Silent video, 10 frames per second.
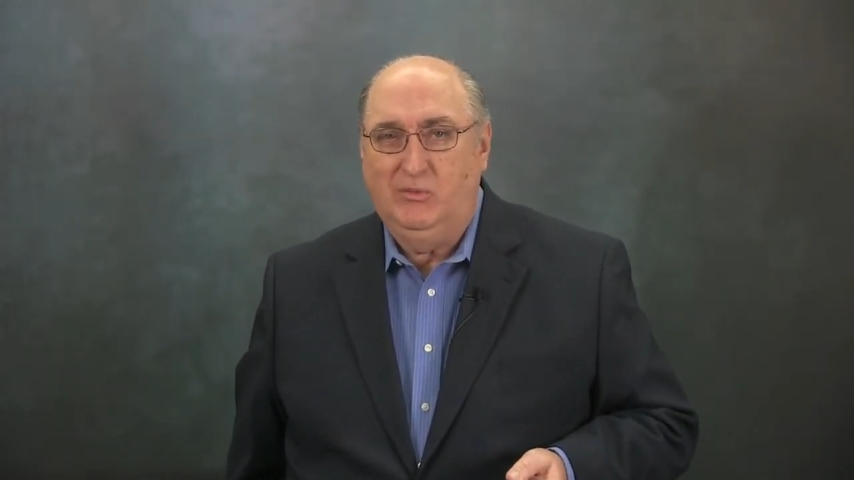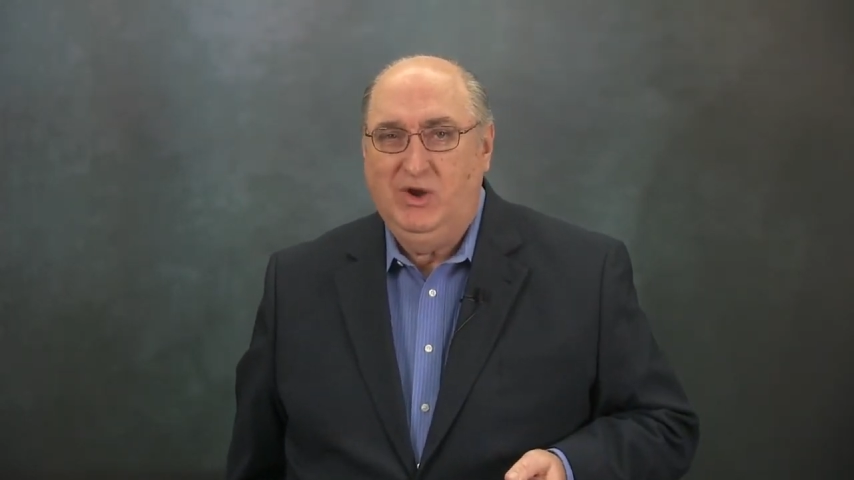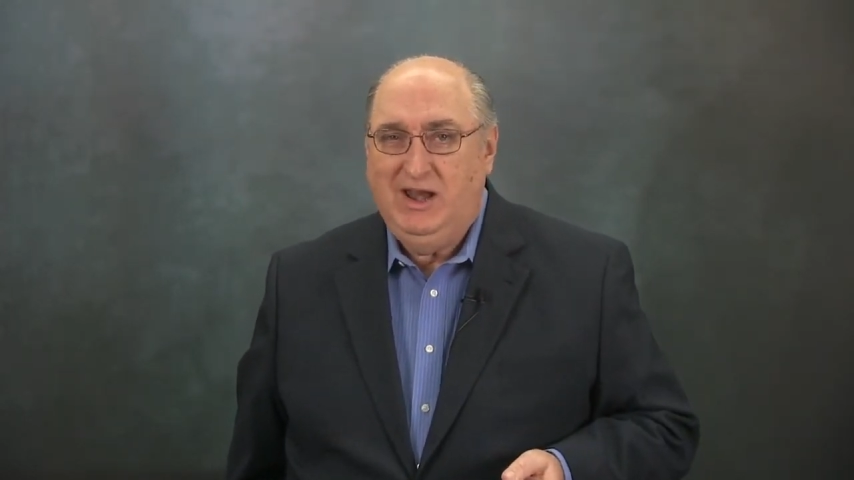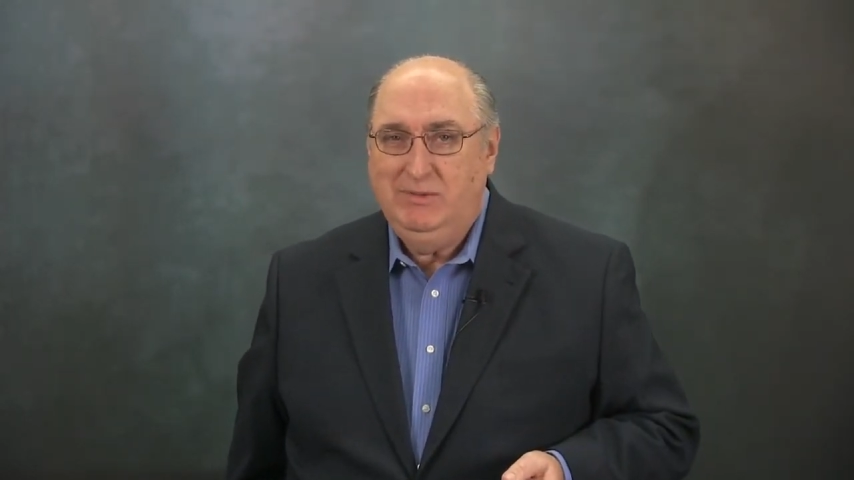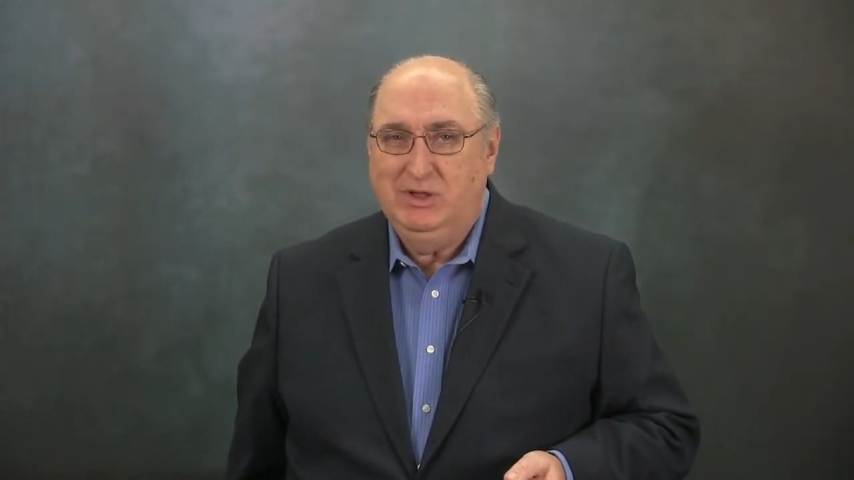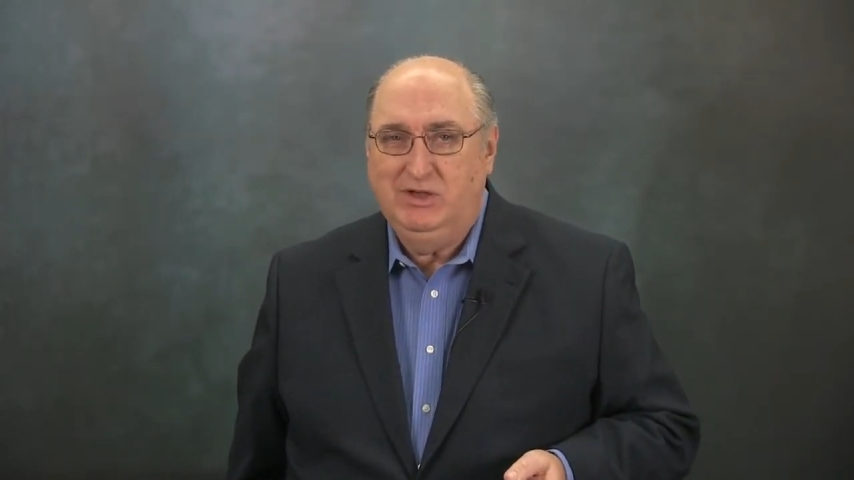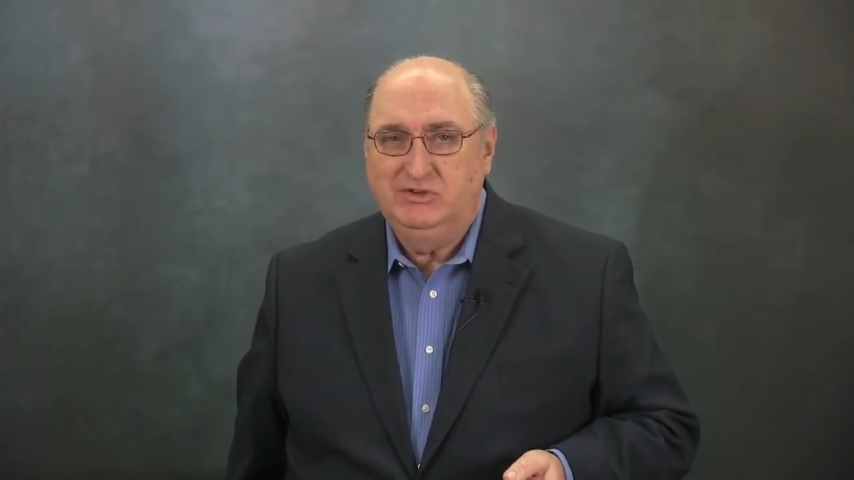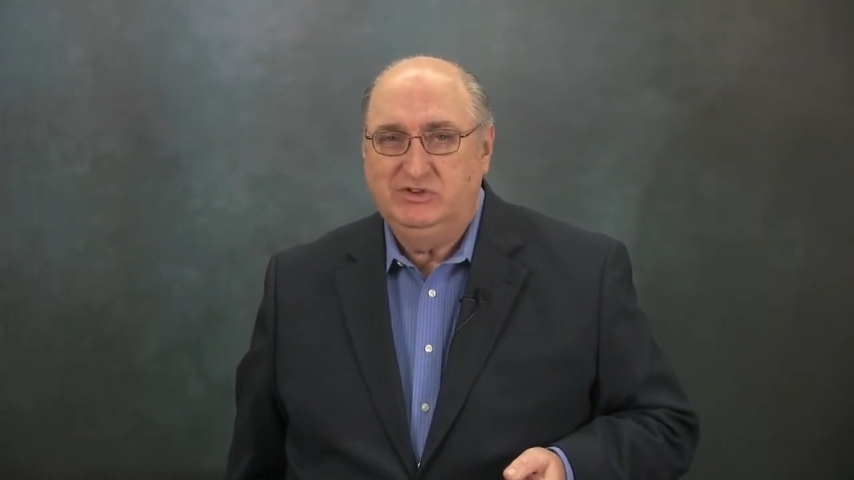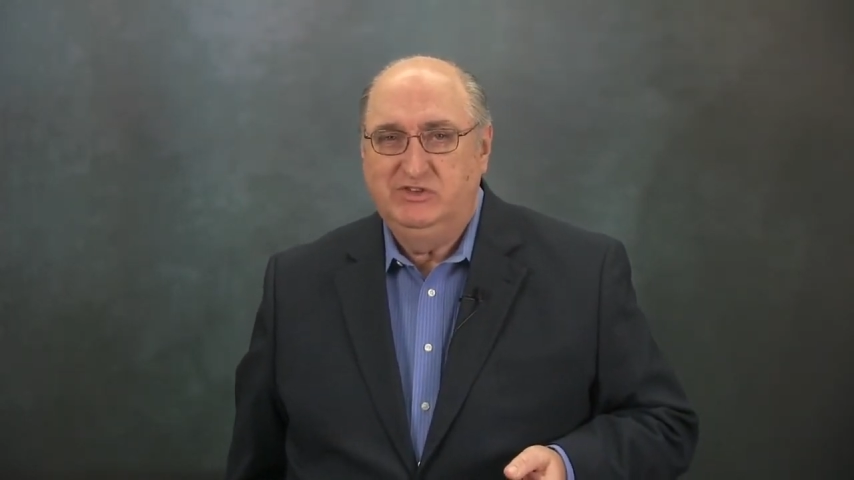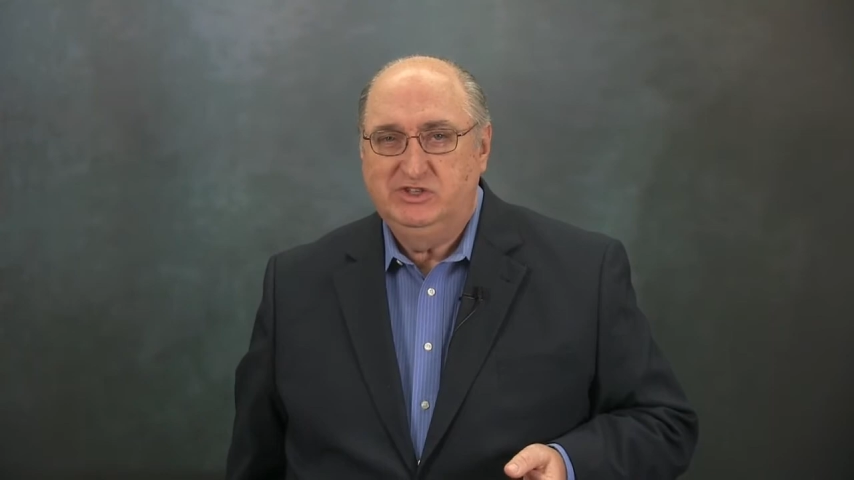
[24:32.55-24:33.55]
ready
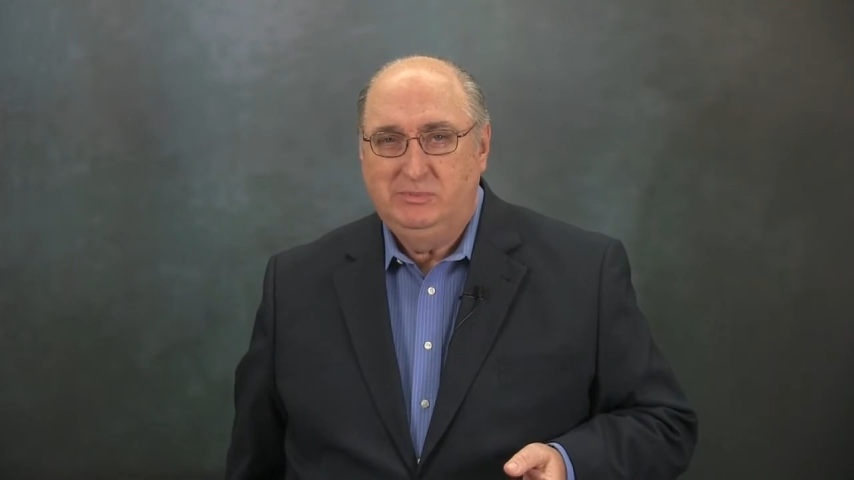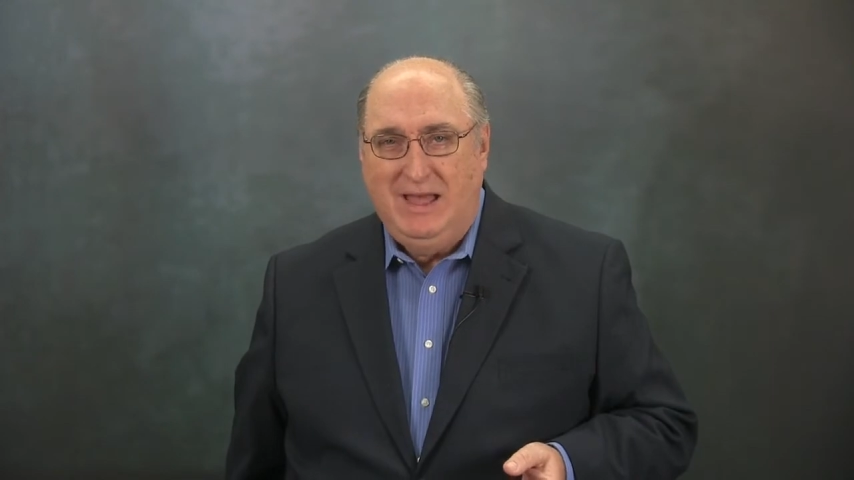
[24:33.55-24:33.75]
because of his